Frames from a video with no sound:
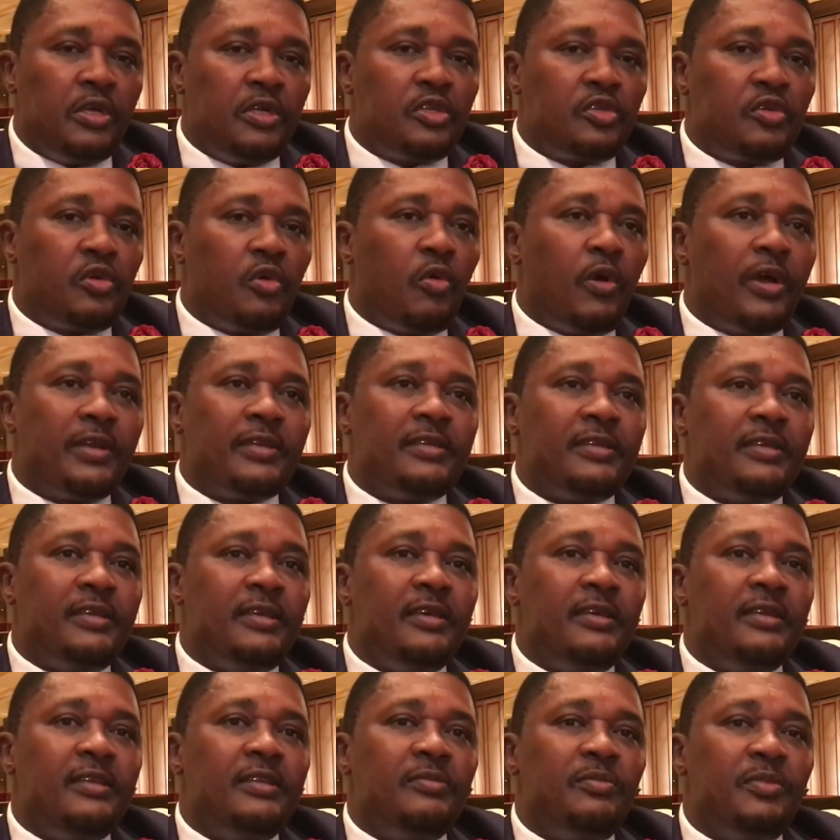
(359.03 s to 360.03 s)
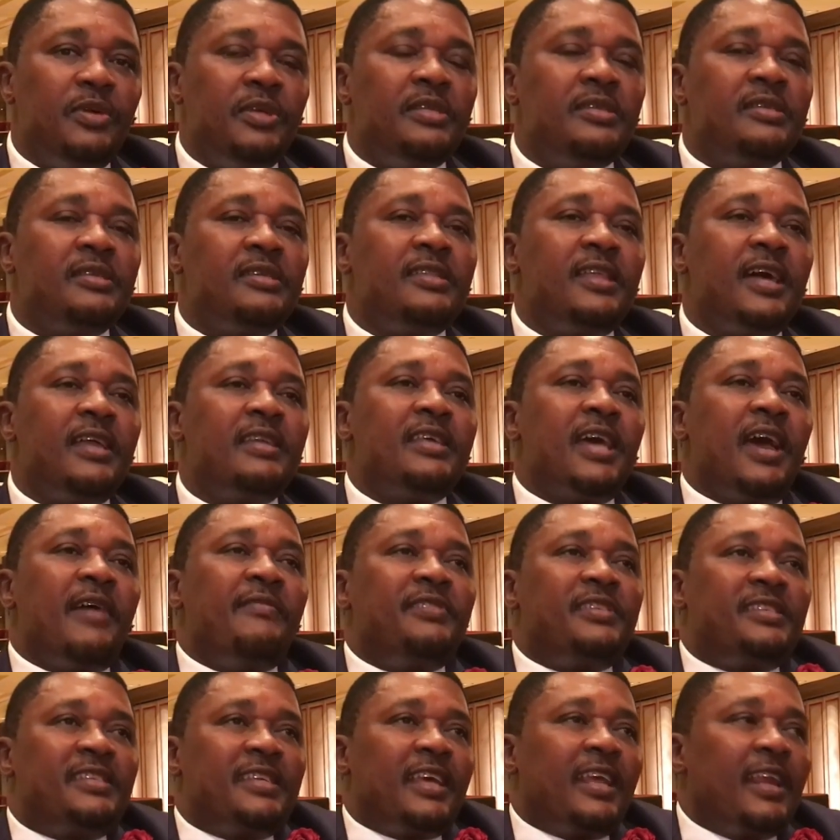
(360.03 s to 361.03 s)
So what it means is that
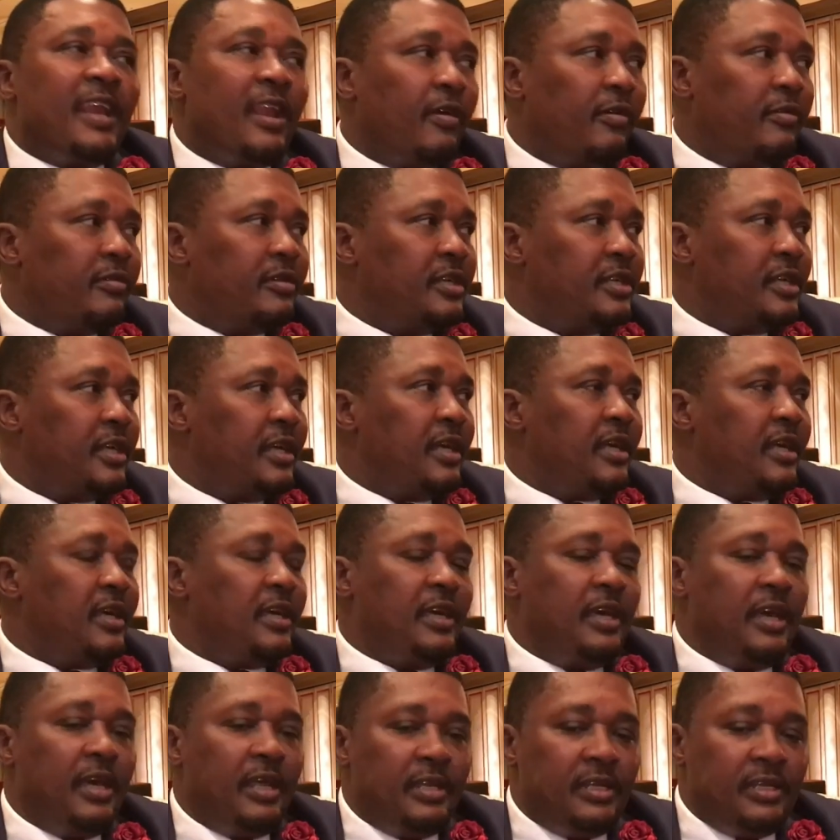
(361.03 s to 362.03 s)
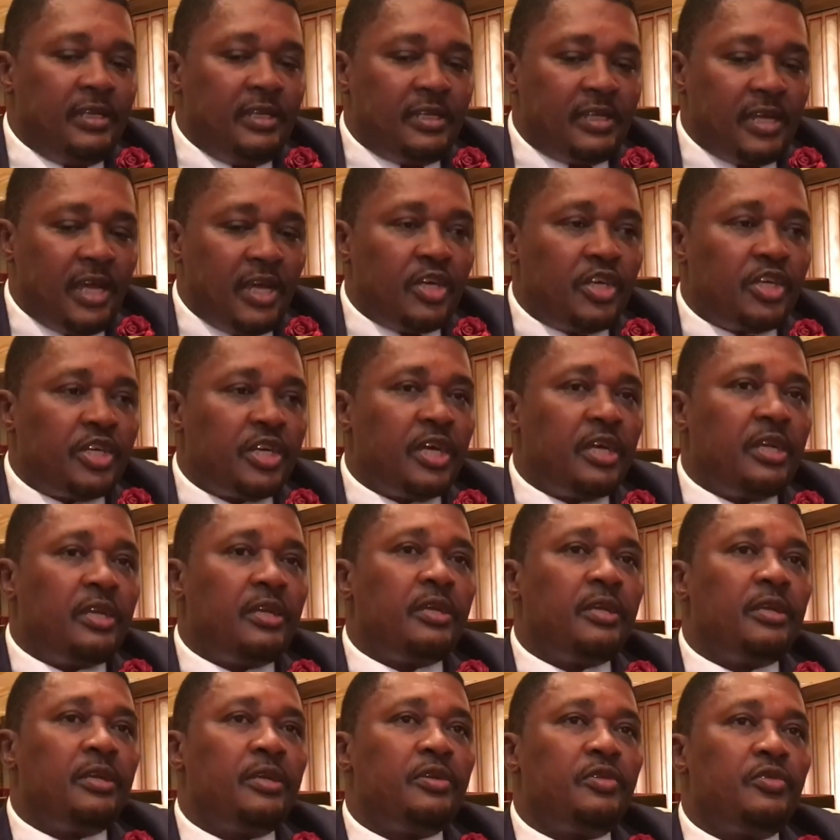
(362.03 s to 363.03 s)
I've signaled an
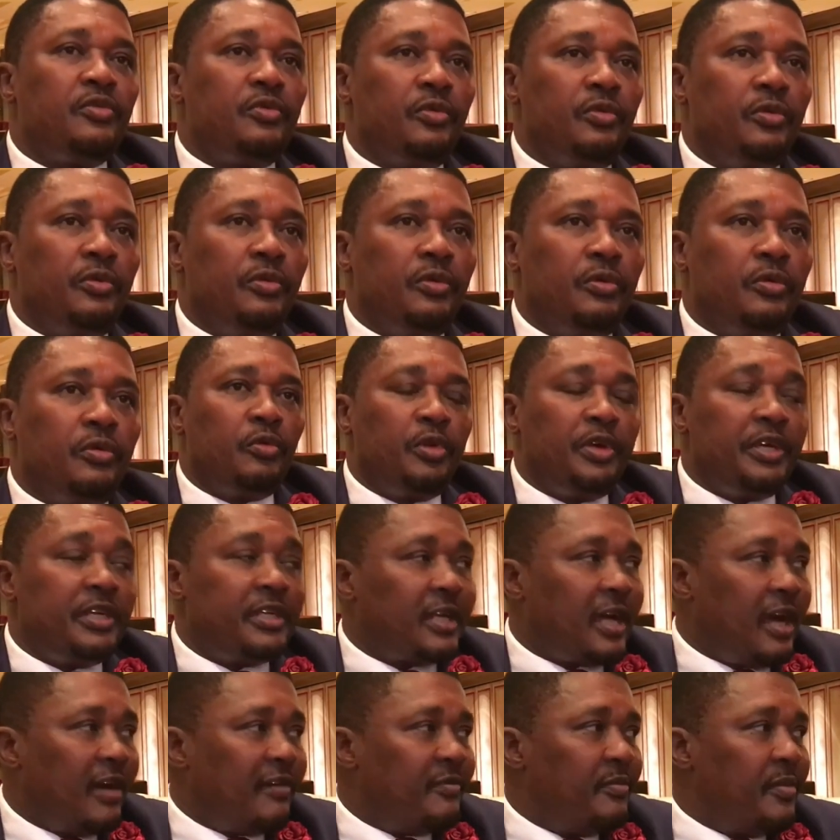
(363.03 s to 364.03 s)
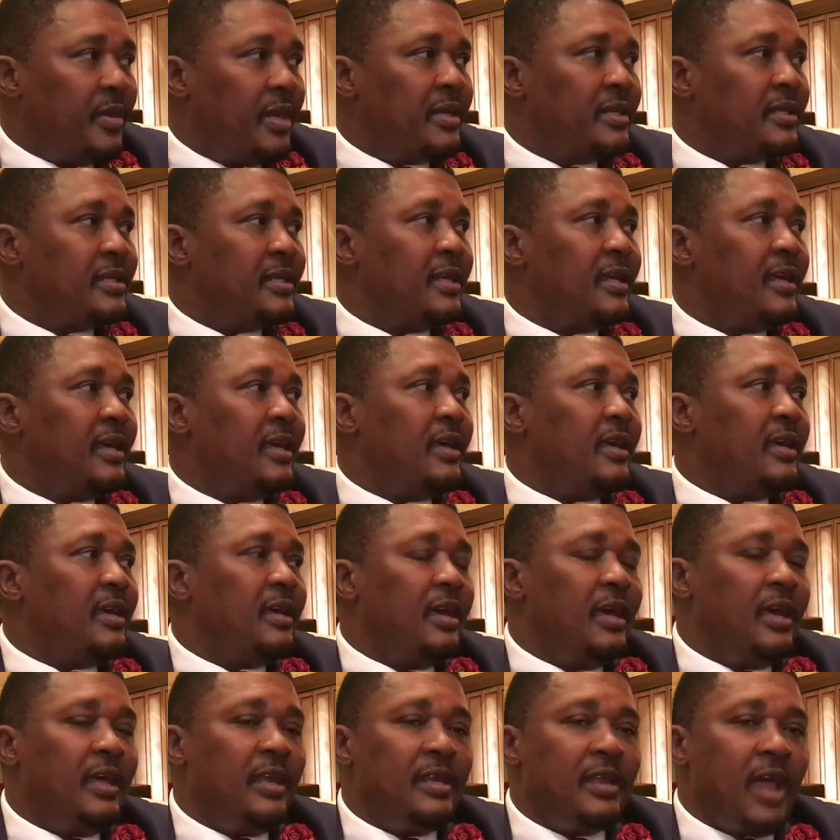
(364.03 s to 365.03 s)
intention to quit government
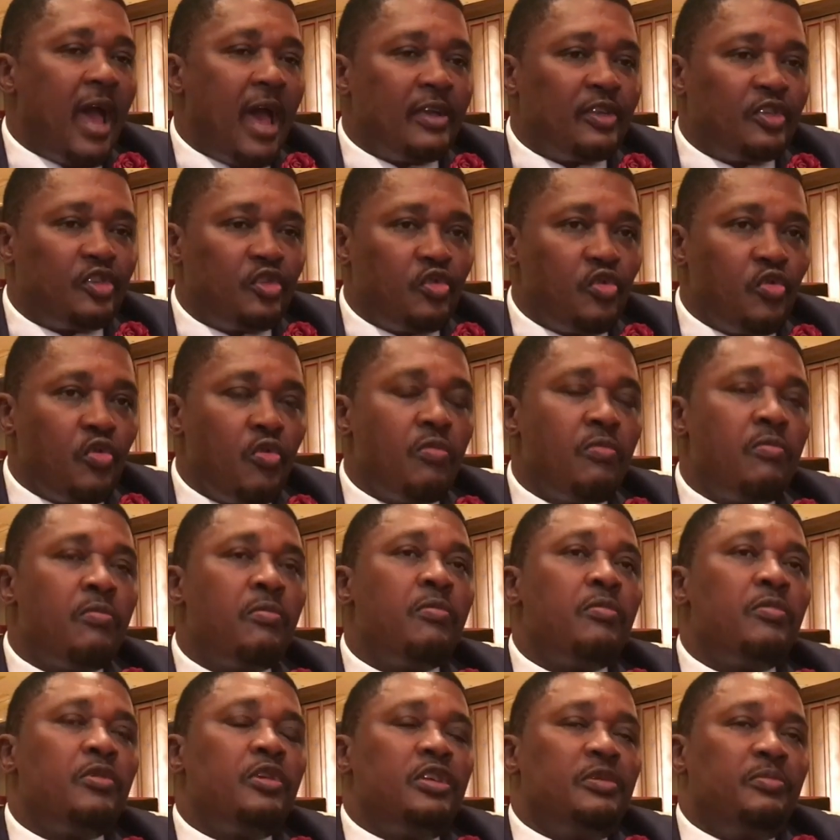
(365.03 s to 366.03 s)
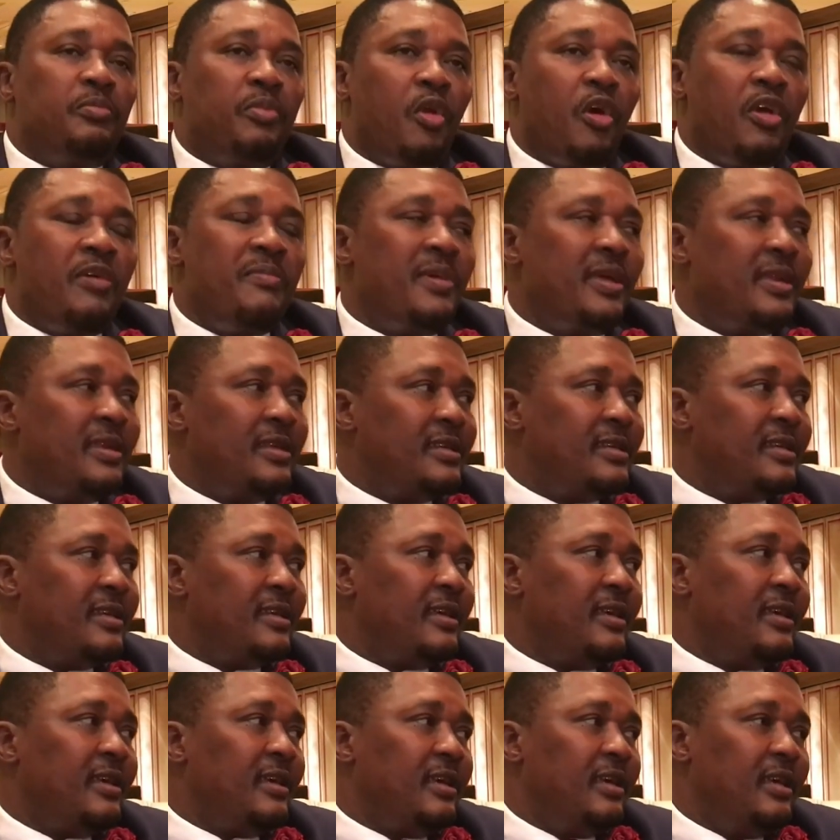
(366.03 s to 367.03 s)
and assume deployment
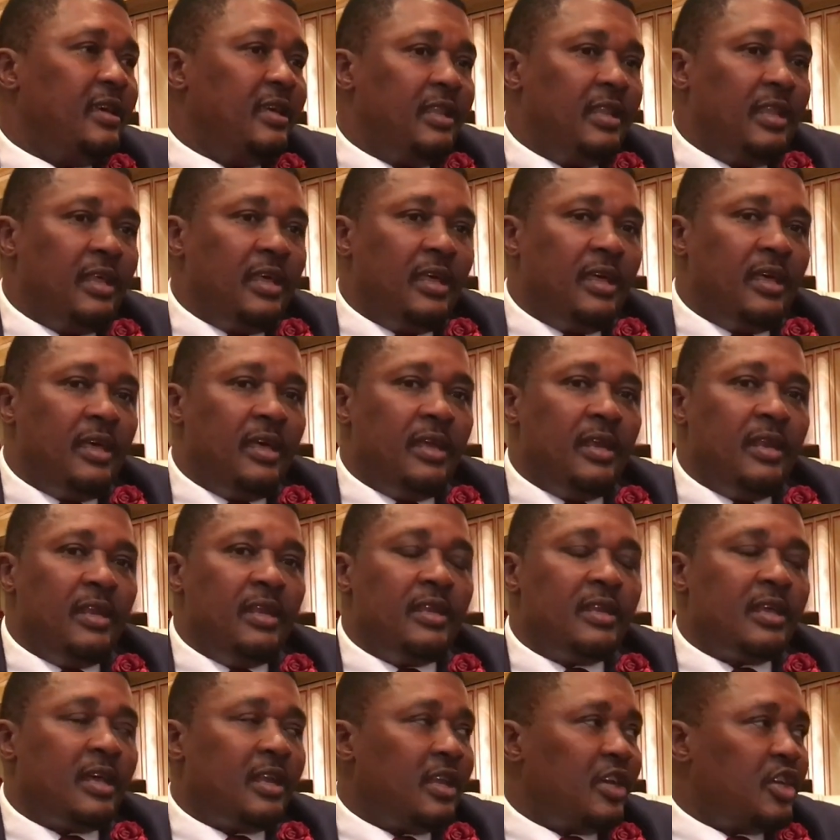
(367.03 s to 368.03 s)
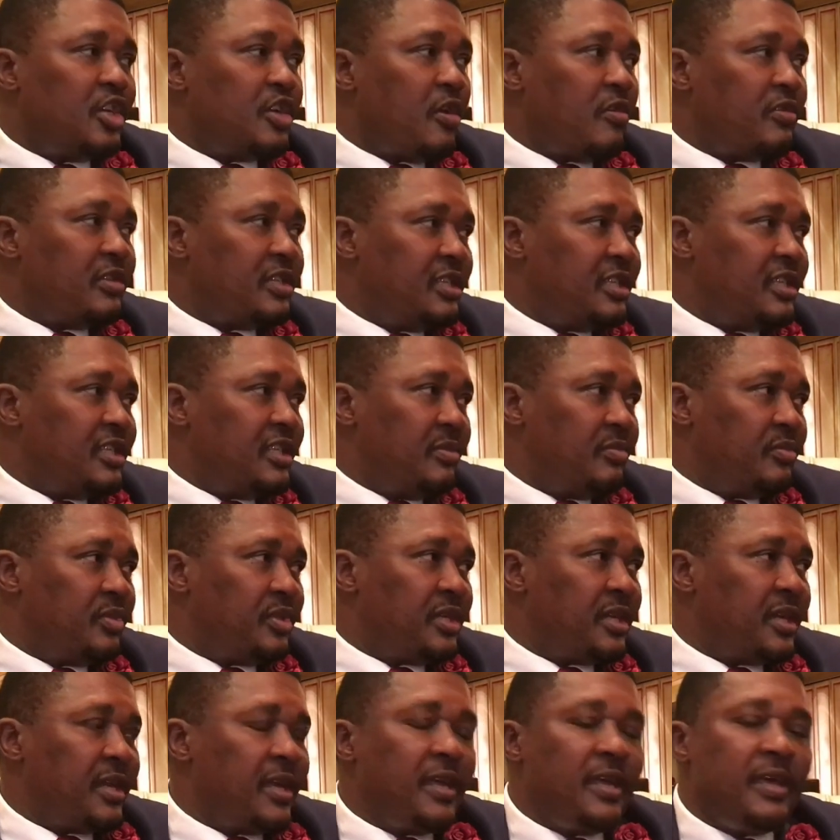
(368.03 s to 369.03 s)
in international systems,